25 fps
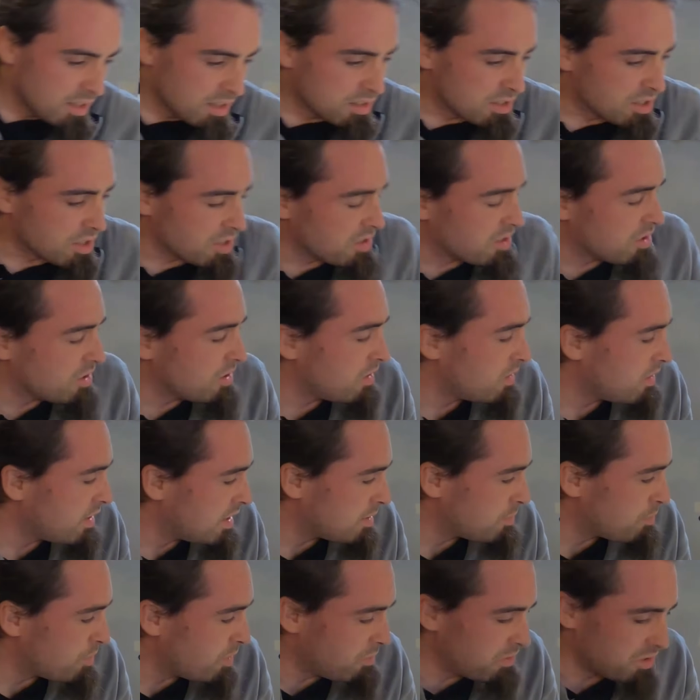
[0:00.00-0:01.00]
so
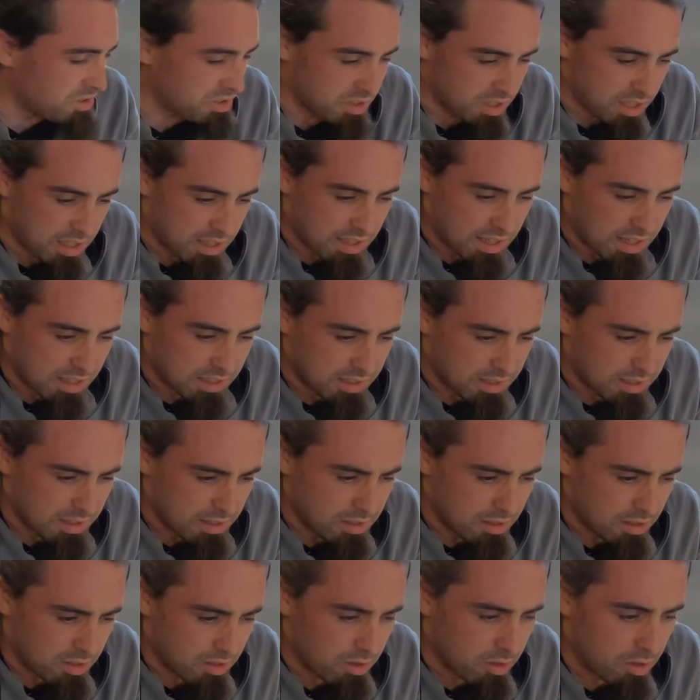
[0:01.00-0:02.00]
that's pretty much that
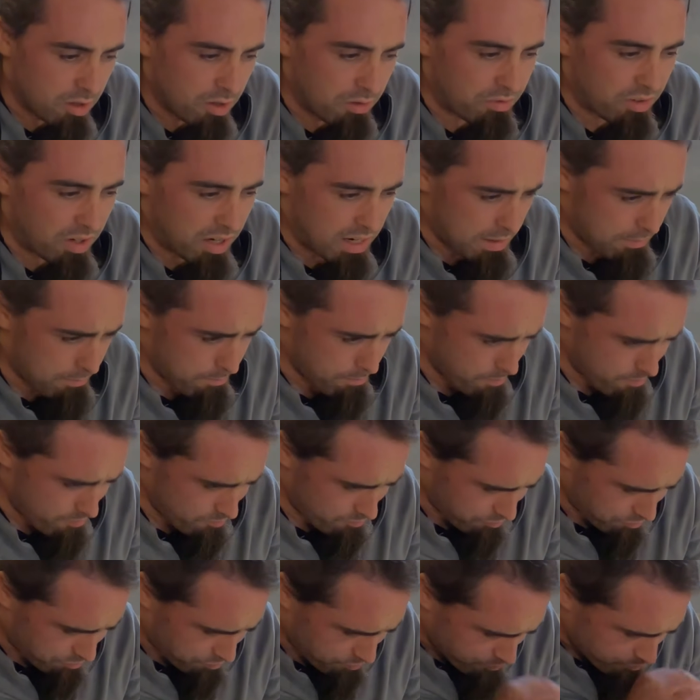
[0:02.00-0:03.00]
done. I'm going to hoover it up
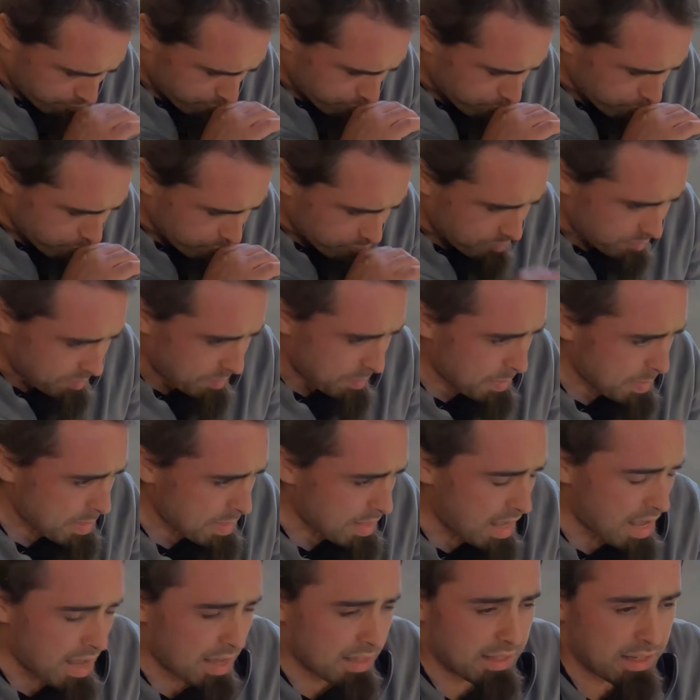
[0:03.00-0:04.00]

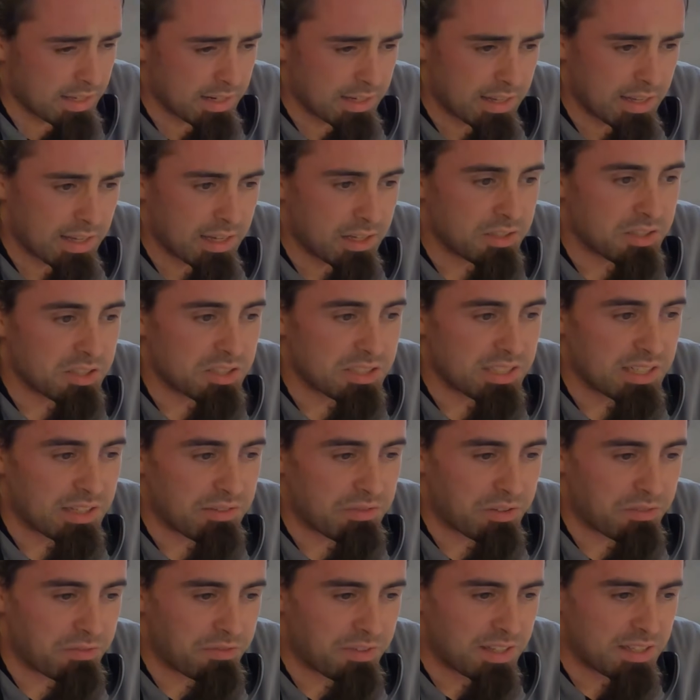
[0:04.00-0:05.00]
and then just see
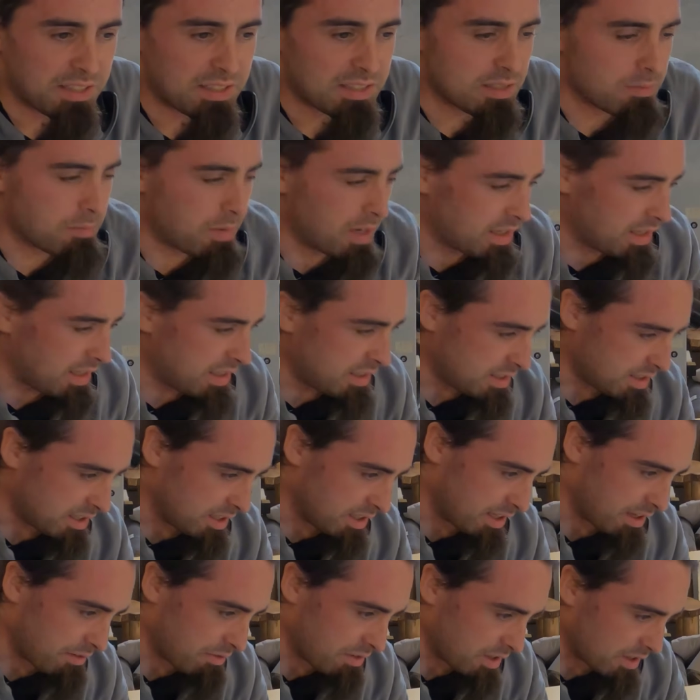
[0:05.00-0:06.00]
if it fits. I might need
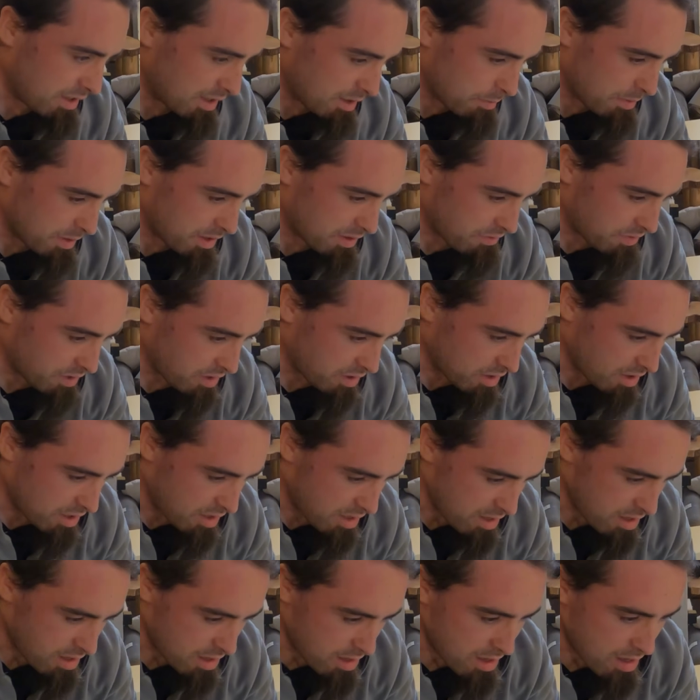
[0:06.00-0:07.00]
to give it a little bit of
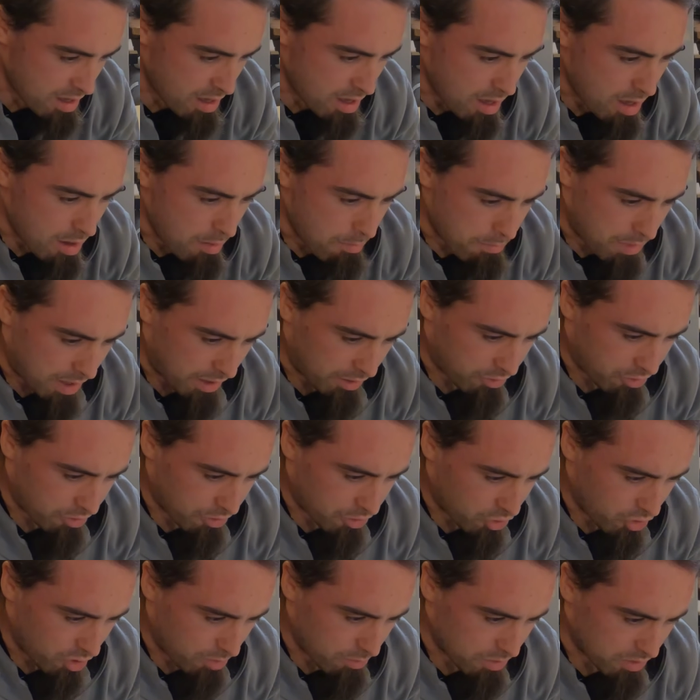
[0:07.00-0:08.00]
a micro
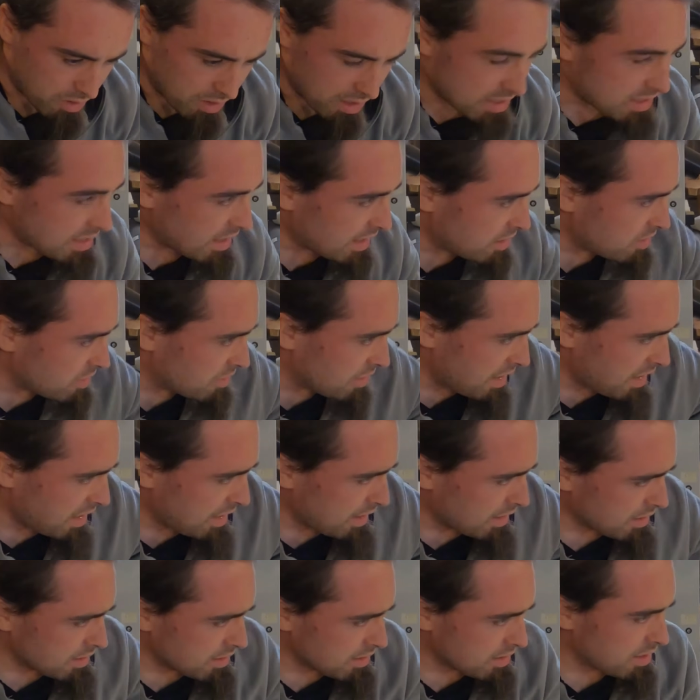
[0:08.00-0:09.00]
trim on this end or that
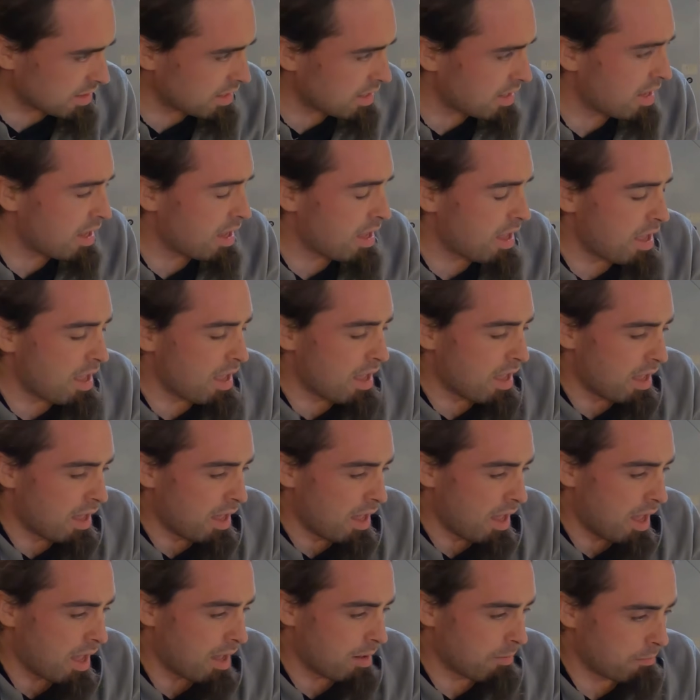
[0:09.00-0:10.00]
end.
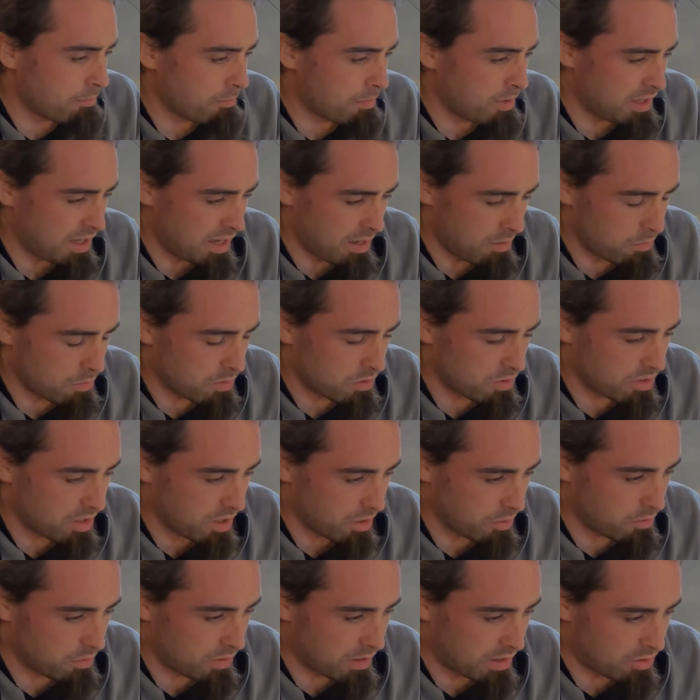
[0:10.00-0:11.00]
But yeah, we'll
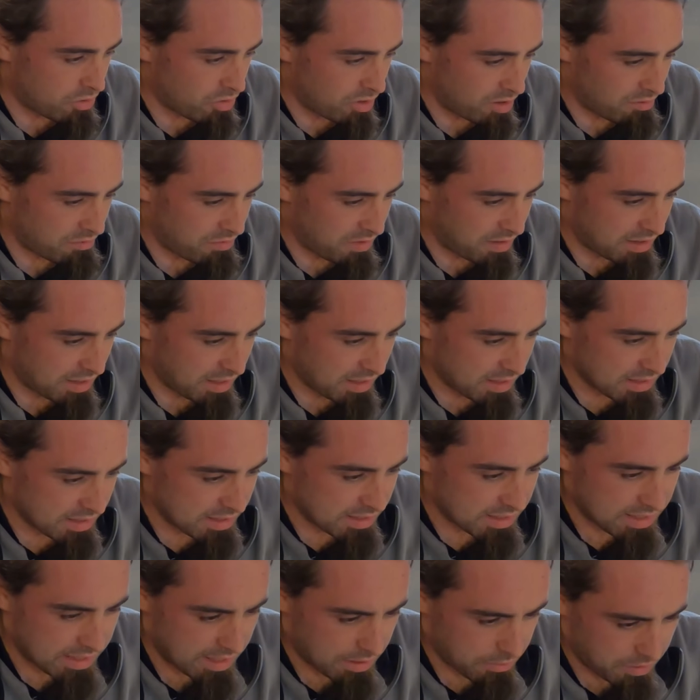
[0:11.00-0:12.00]
go try and fit this
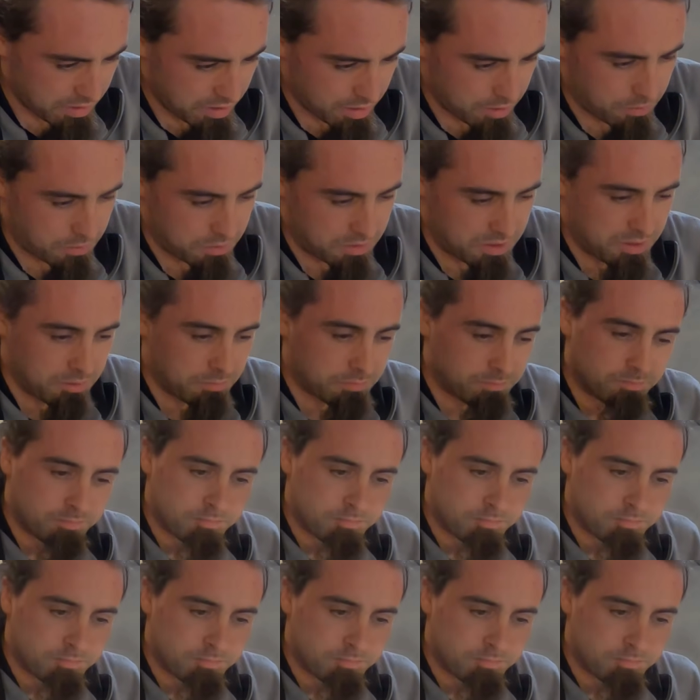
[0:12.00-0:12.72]
and see how it goes.